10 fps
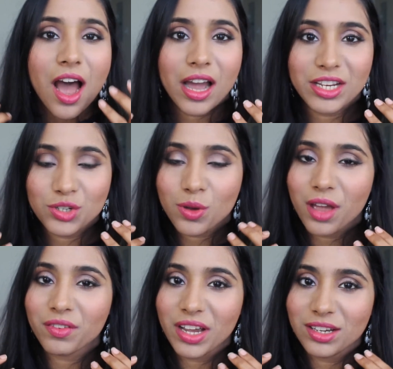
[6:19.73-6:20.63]
I do
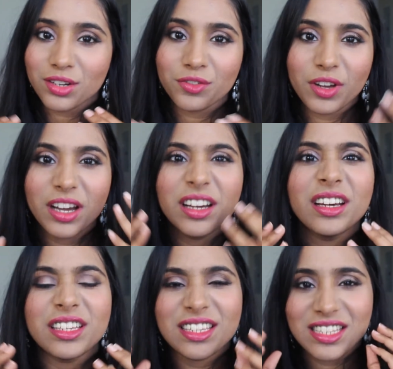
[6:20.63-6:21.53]
have kind of
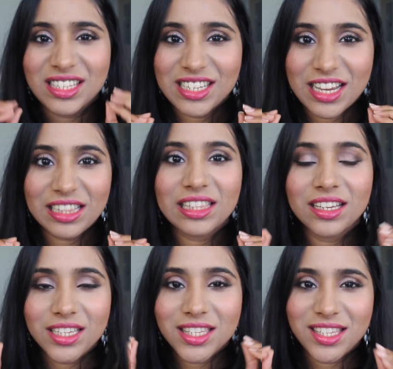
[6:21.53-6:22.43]
a
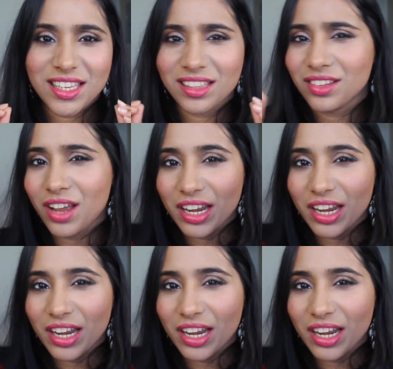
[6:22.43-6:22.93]
dull skin,